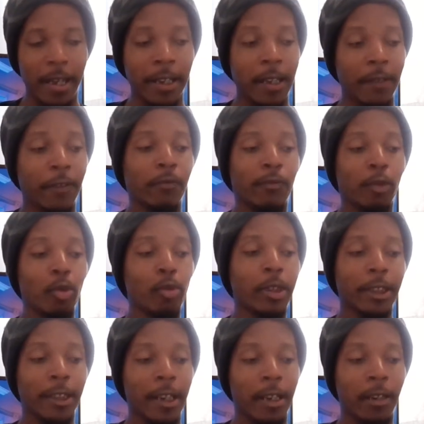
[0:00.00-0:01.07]
And even
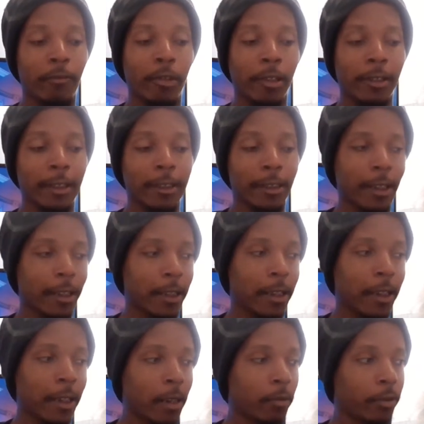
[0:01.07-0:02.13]
Lucas kind of realized, like,
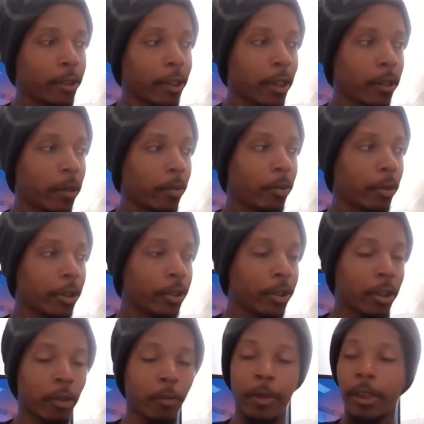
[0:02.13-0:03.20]
yeah, that was actually pretty
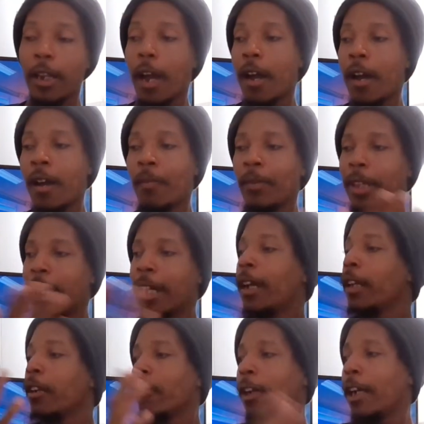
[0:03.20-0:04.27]
stupid.
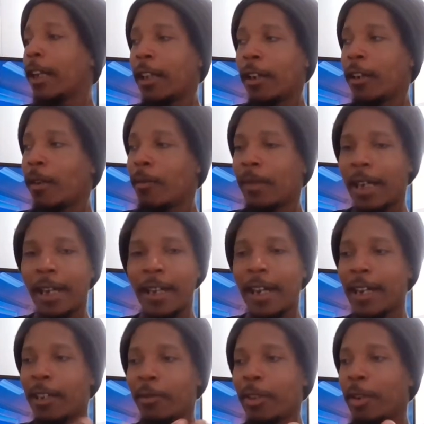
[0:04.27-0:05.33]
Yeah, you're right.
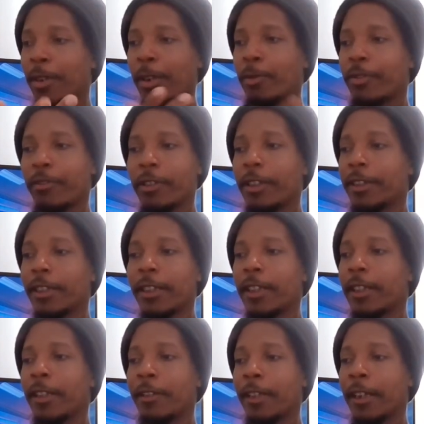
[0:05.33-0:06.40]
I don't know what I was really
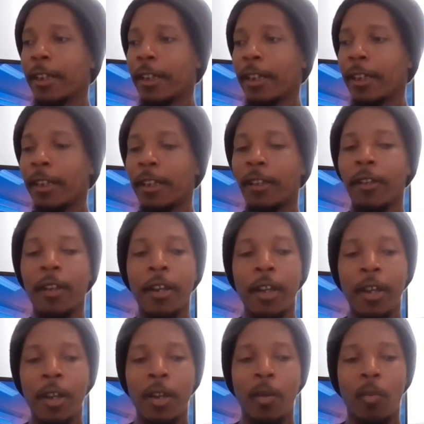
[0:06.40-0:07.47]
sitting there thinking. And
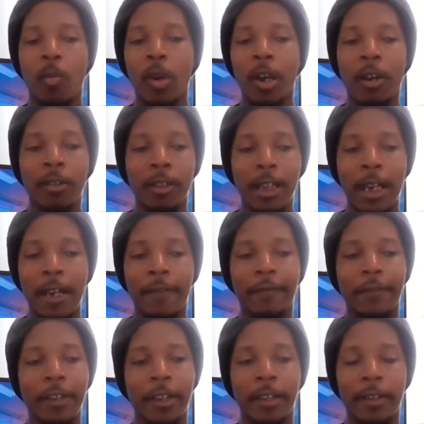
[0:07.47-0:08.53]
Will
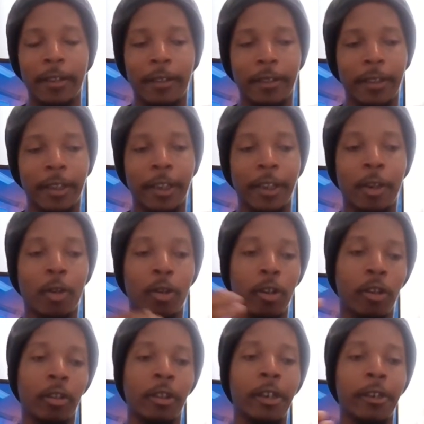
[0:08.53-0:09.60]
left, and, you know,
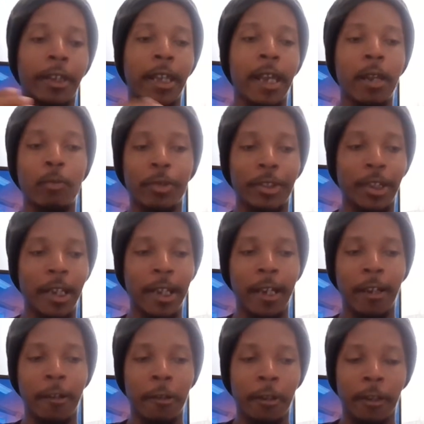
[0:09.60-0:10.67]
earlier Kate was
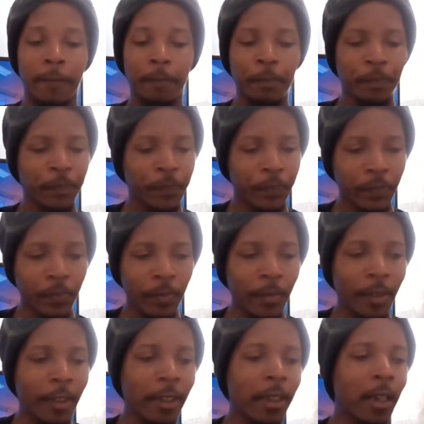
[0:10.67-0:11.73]
there, and
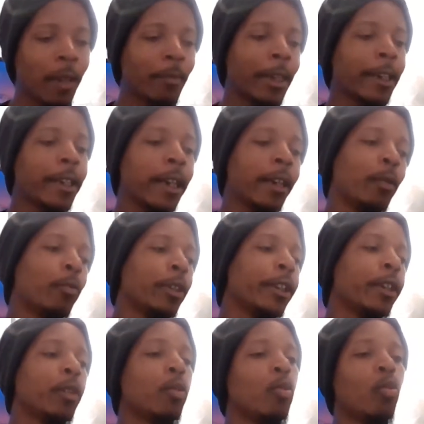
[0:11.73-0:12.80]
I'm like, Kate, what
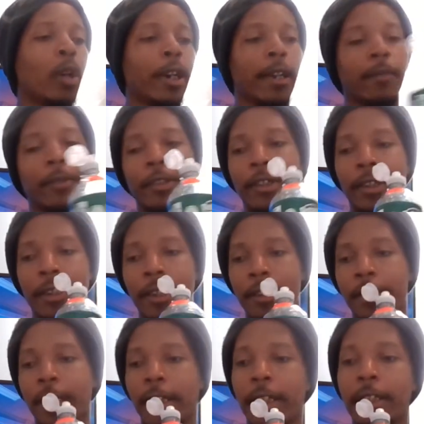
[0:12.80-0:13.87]
do you want him to sit there
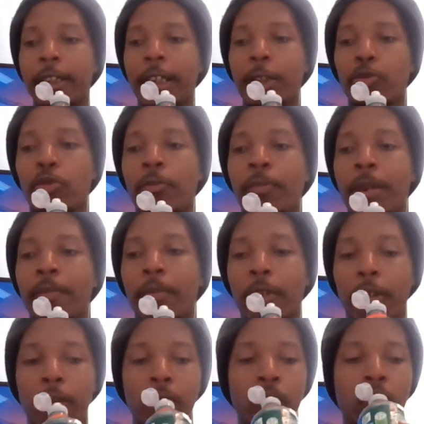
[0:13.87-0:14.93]
and say? He doesn't
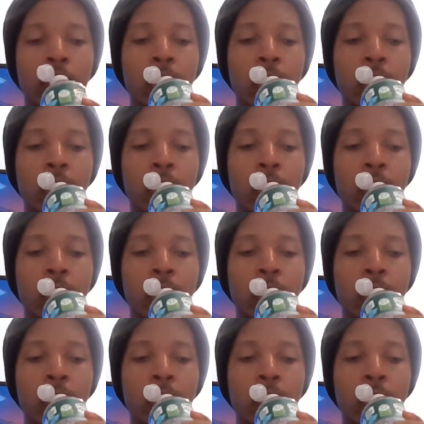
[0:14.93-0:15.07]
remember.